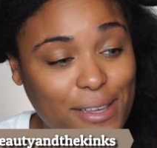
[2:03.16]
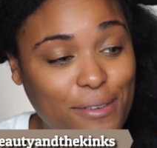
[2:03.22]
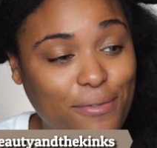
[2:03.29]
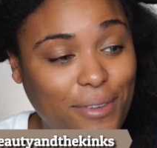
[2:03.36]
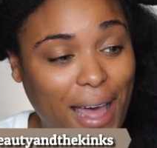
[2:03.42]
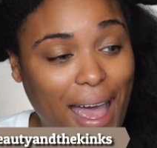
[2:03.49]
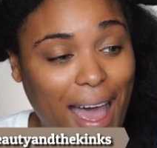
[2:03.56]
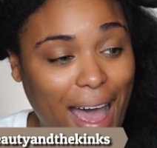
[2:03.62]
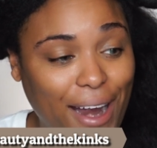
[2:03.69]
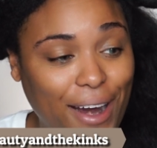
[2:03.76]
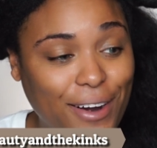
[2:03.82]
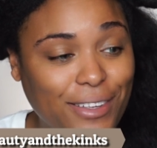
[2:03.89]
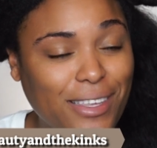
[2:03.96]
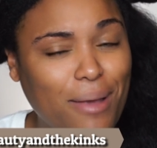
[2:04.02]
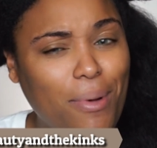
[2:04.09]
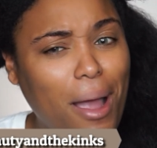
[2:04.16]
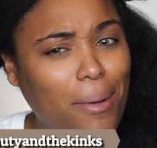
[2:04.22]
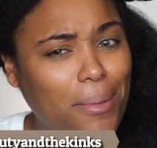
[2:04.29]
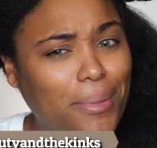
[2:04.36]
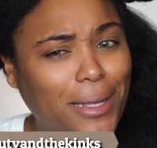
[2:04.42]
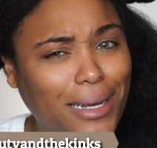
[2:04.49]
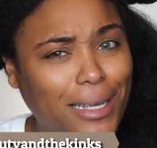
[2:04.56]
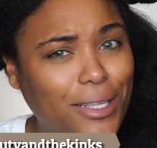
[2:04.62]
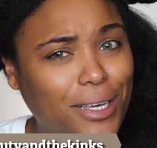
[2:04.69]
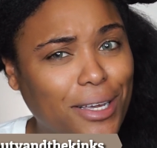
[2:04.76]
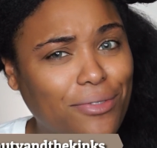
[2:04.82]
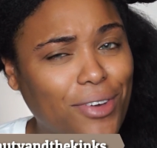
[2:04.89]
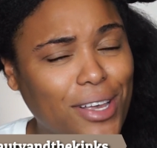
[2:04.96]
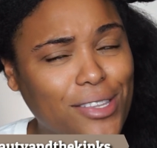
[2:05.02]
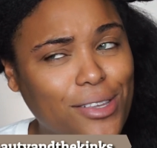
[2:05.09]
flat irons. I probably need to
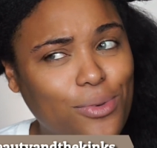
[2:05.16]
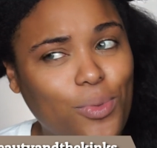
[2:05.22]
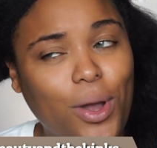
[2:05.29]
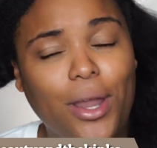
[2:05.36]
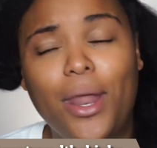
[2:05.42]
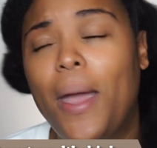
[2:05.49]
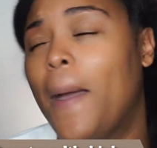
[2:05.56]
invest in one,